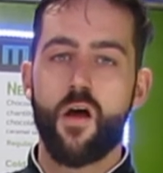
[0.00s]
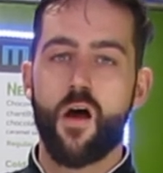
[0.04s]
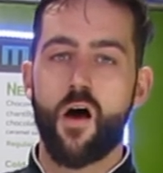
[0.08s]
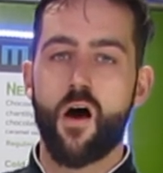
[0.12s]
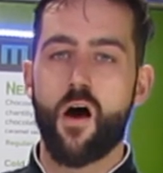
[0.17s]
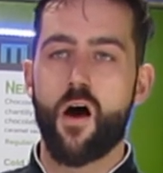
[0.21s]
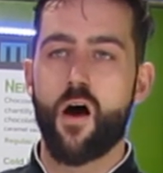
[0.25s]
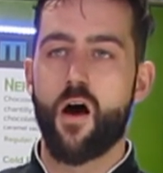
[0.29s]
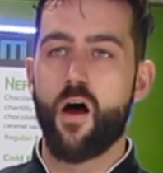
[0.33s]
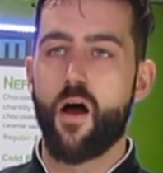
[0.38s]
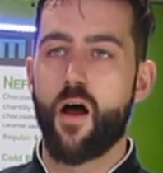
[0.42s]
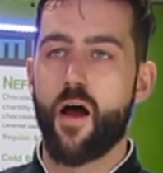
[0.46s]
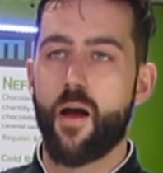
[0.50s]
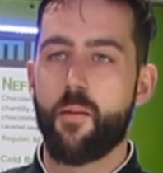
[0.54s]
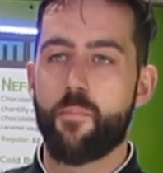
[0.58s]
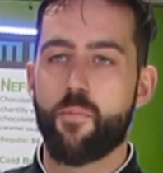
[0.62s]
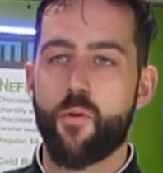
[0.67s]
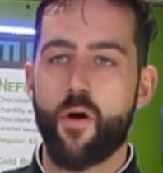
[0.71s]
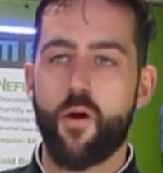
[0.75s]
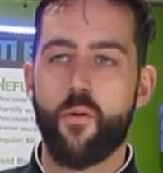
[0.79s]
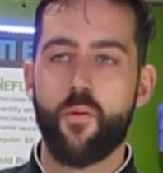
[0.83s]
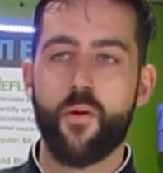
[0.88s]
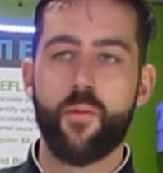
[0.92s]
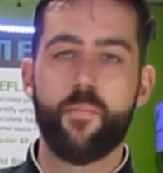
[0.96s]
at
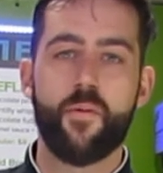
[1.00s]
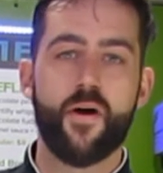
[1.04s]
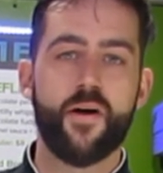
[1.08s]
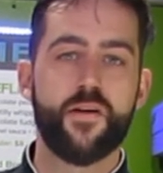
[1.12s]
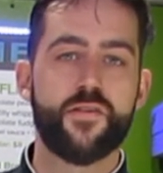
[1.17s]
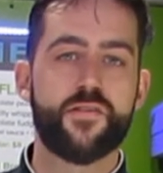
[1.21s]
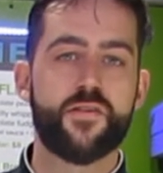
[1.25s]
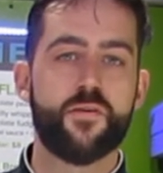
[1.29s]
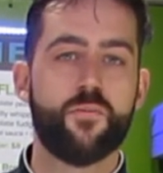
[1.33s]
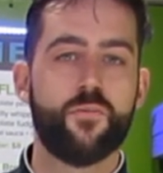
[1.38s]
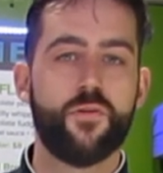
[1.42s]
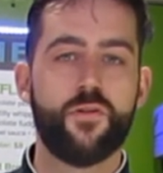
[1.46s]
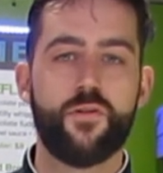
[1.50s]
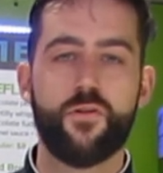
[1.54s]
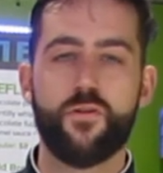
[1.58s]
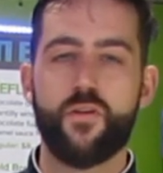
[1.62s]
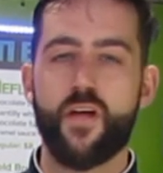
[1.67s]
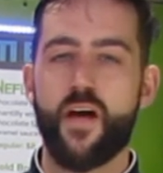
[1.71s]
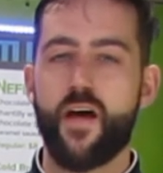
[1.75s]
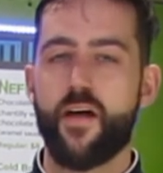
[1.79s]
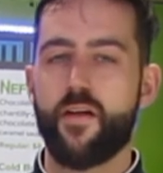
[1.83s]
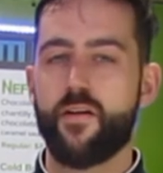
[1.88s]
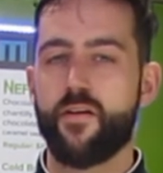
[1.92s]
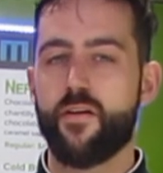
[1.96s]
Broadway Bites, and we do
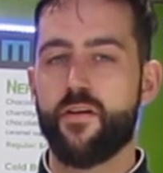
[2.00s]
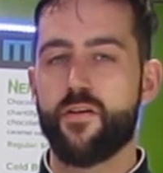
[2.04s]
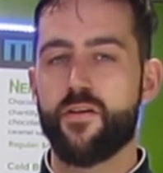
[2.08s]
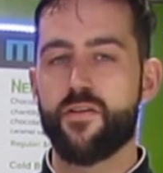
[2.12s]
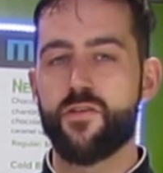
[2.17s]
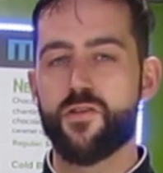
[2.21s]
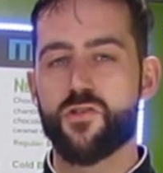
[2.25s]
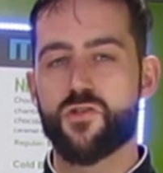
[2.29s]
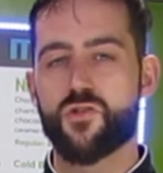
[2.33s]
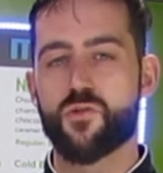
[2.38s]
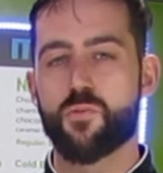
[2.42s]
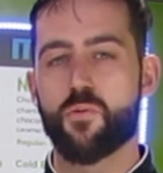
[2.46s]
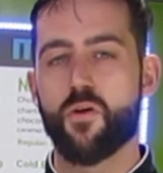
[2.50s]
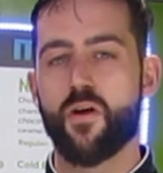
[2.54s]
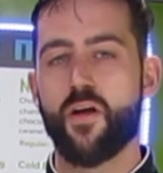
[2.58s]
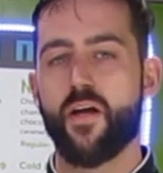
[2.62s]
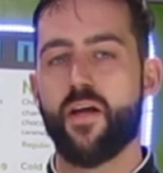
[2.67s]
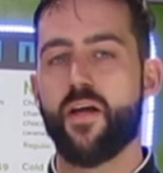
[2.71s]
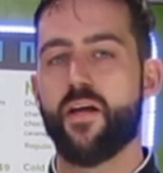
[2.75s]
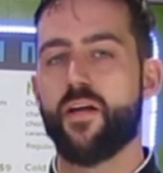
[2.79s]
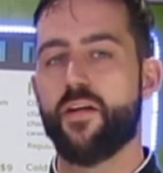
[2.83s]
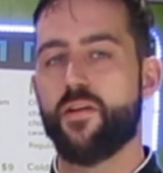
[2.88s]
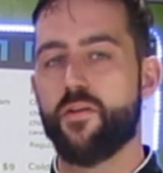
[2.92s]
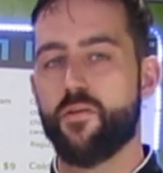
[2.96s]
that in the
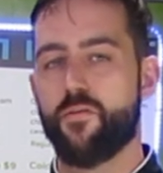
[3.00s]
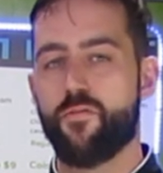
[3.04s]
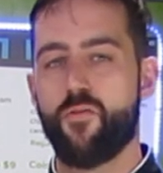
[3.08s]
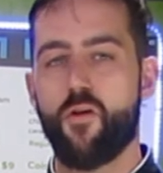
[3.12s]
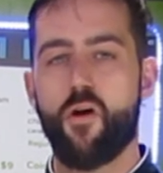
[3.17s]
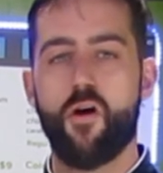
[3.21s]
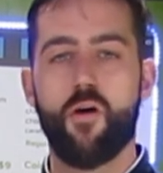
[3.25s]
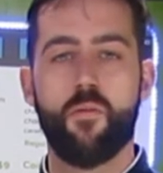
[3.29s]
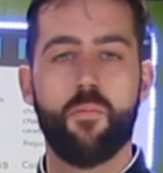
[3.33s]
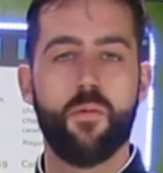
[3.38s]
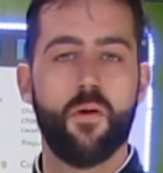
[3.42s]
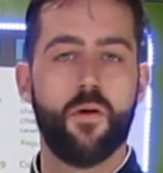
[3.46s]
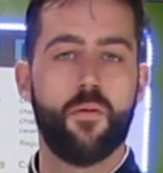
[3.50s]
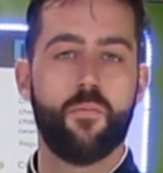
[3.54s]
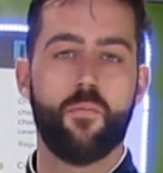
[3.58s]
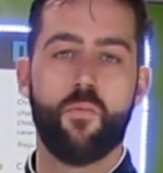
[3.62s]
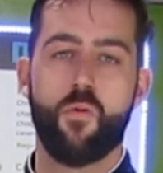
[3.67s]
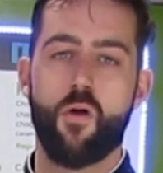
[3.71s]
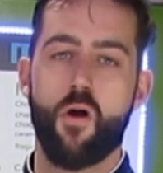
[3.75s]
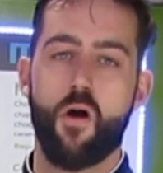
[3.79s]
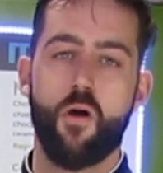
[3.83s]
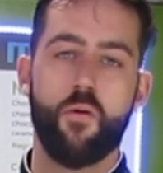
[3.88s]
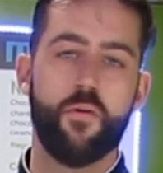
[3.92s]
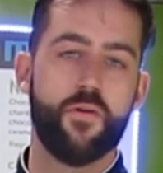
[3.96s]
spring and in the fall, but
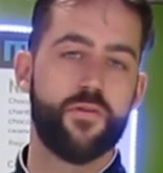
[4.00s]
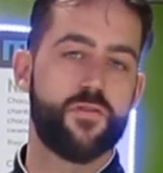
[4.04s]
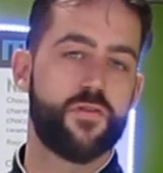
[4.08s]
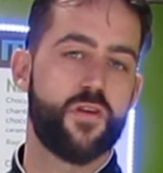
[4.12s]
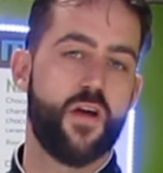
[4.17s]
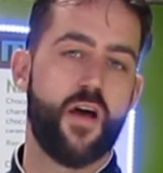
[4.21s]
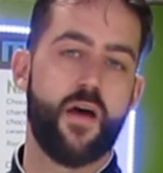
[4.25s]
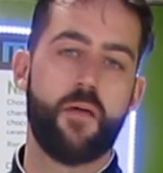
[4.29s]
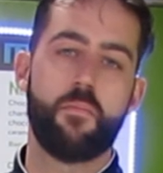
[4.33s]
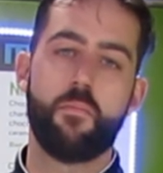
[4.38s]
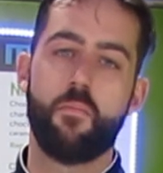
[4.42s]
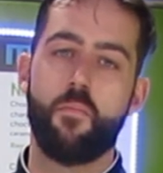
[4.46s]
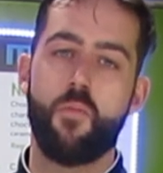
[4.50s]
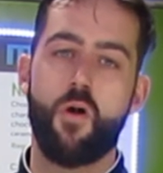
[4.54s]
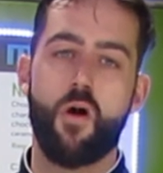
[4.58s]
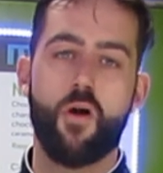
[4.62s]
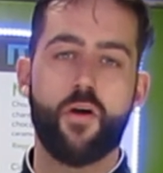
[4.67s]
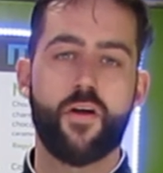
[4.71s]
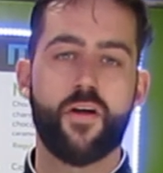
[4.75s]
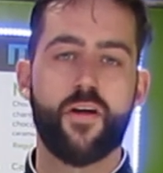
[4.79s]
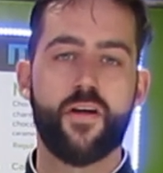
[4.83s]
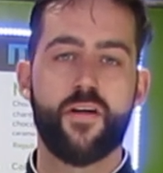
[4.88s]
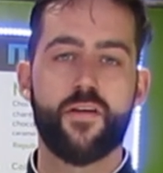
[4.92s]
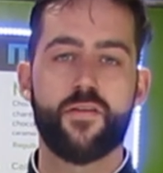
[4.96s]
we're always at
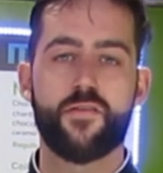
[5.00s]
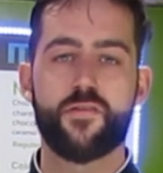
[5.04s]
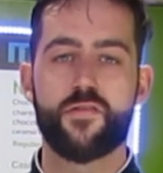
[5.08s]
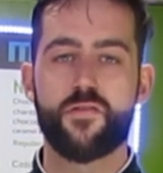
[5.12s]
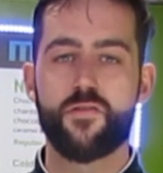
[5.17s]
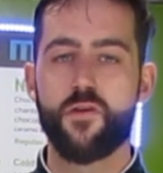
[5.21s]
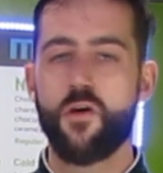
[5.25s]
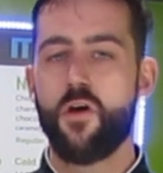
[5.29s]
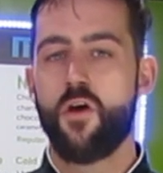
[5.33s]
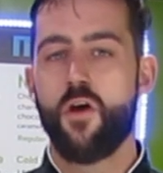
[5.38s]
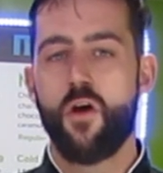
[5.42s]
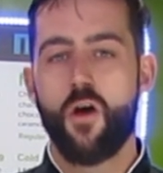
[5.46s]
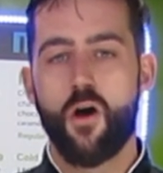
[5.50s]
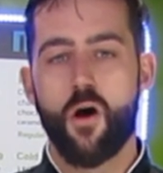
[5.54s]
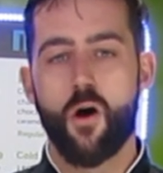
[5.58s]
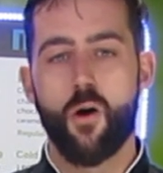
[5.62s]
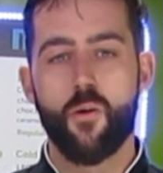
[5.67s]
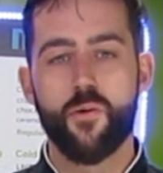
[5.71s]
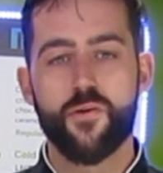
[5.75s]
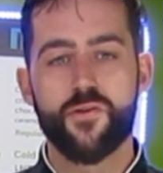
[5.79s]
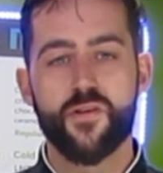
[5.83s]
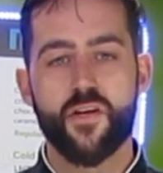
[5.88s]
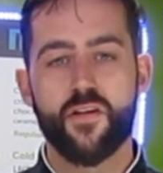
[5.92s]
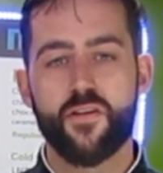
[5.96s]
markets,
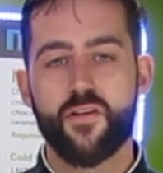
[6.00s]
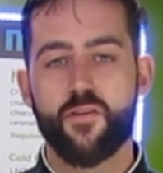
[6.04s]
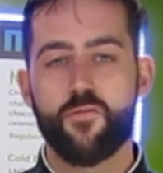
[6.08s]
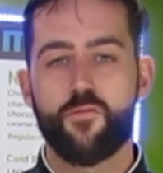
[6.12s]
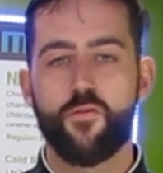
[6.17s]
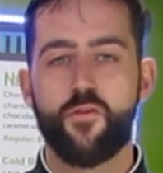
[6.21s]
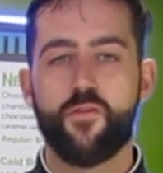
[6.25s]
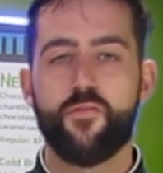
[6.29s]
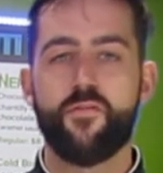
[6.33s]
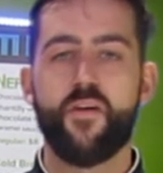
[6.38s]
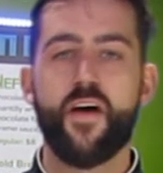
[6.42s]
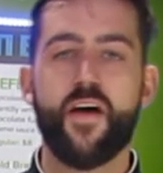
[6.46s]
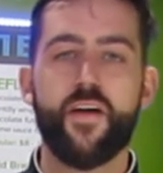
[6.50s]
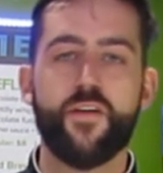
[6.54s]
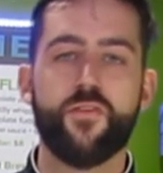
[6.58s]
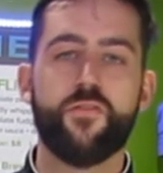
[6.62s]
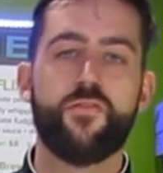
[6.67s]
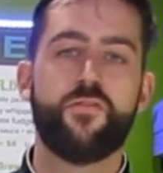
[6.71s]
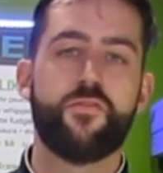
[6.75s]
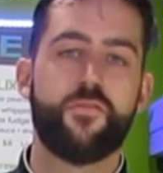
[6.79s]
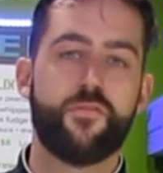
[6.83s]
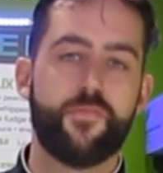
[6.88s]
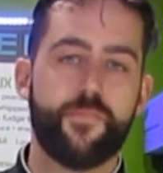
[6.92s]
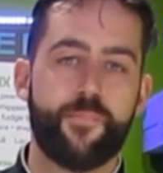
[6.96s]
always at different
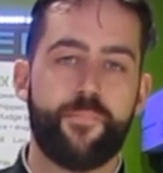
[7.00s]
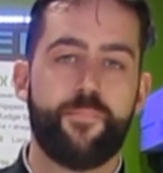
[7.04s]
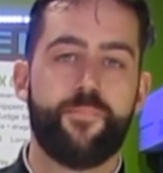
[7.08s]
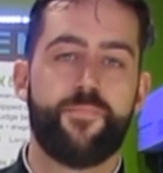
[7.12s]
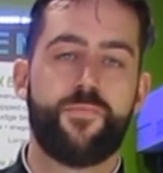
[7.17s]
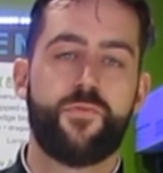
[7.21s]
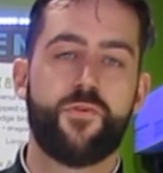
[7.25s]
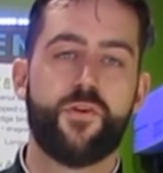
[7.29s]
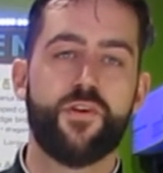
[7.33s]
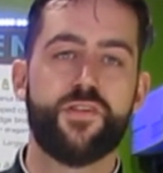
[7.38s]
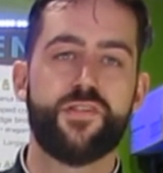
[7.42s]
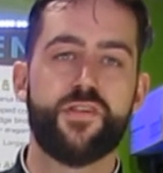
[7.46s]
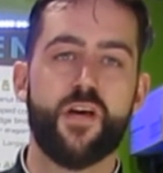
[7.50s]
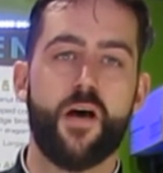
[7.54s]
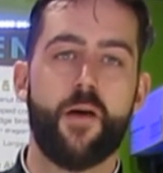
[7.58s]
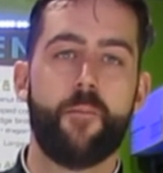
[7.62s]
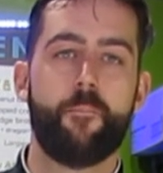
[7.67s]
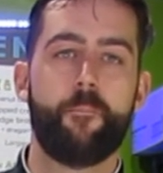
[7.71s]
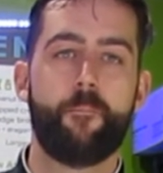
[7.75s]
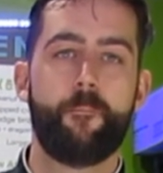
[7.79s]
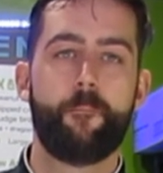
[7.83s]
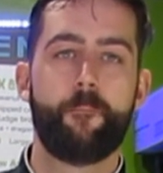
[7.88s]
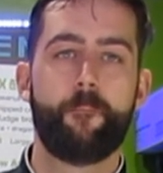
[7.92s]
events. It's a good time.